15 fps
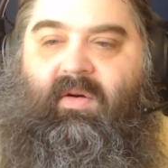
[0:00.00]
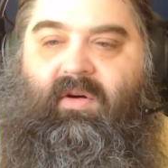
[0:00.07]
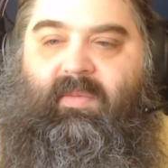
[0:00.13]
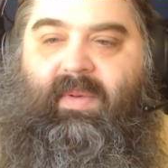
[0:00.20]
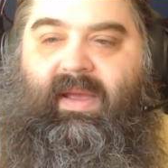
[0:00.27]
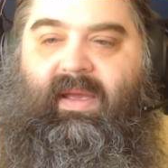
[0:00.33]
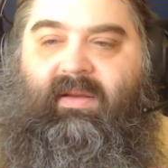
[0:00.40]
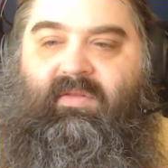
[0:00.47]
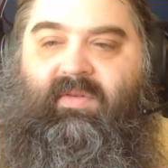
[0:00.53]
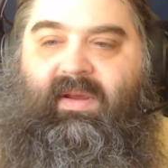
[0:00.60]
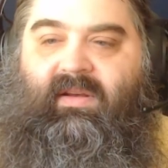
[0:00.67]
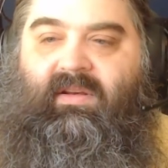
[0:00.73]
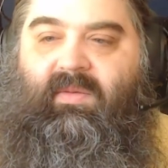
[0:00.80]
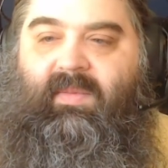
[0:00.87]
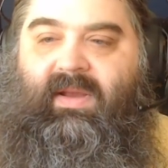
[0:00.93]
or by
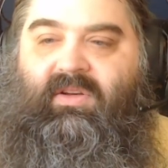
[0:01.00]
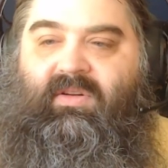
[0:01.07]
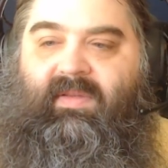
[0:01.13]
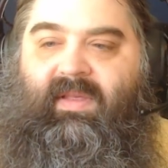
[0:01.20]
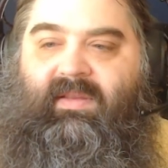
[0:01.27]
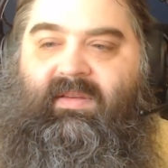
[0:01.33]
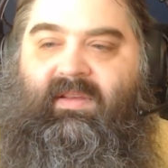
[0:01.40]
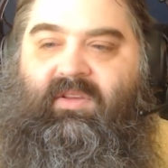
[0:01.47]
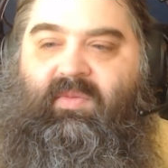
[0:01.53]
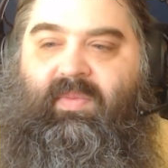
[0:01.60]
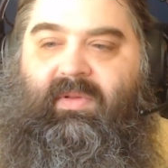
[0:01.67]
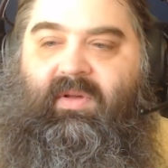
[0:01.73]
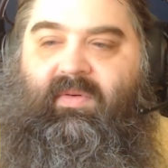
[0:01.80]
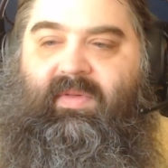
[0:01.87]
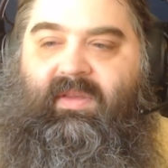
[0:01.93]
entering a dimension that sits
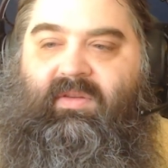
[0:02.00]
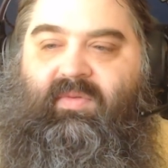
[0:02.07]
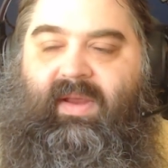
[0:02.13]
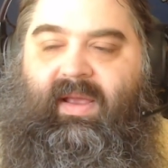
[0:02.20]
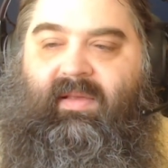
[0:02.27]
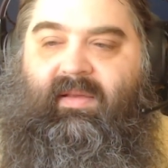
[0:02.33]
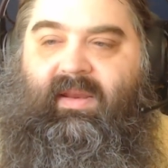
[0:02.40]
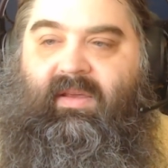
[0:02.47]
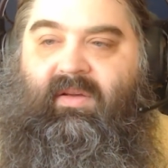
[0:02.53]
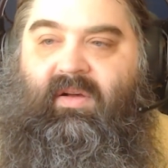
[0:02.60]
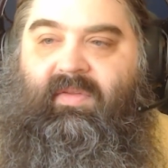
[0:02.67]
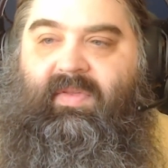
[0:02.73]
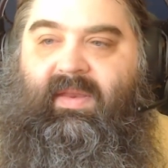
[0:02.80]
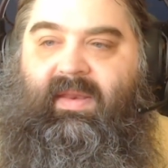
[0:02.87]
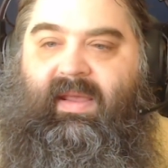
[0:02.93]
below this reality
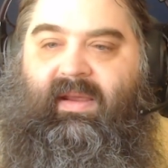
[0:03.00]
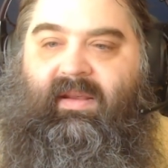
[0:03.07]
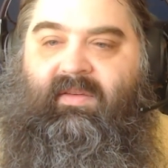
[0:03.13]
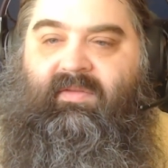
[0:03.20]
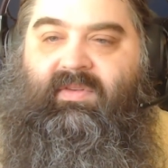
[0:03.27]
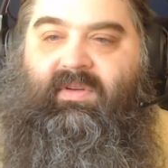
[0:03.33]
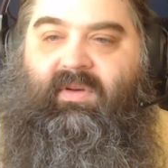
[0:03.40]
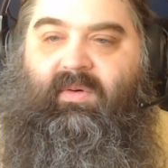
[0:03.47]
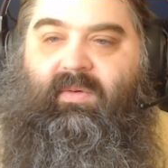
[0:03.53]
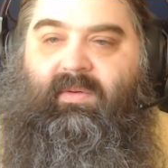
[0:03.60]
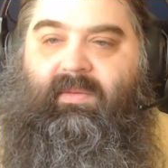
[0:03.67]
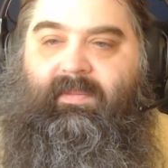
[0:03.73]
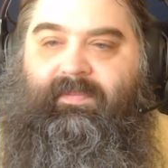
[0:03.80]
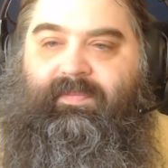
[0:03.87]
called the negative zone.